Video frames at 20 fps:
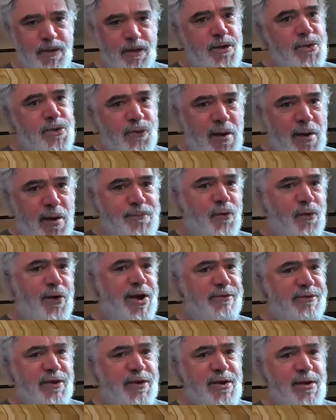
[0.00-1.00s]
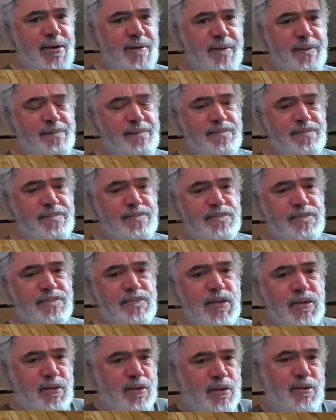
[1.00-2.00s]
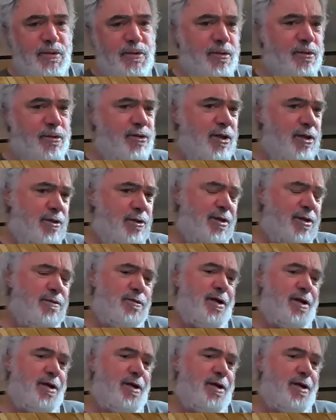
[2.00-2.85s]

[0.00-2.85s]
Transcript: Either I'm crazy. It seems,